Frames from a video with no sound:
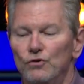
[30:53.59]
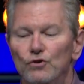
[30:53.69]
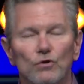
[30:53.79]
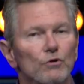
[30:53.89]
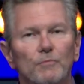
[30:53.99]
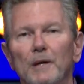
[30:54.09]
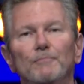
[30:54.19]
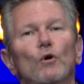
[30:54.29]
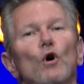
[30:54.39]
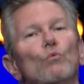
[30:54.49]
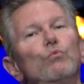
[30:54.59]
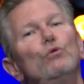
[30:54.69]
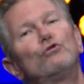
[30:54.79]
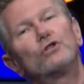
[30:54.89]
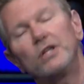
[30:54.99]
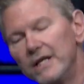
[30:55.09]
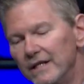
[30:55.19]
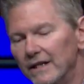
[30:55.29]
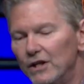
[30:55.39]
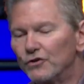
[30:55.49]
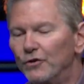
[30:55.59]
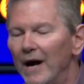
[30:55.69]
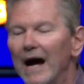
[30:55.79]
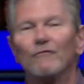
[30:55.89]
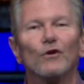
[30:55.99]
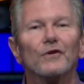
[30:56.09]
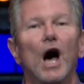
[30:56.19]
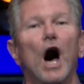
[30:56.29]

Jewish people routinely traveled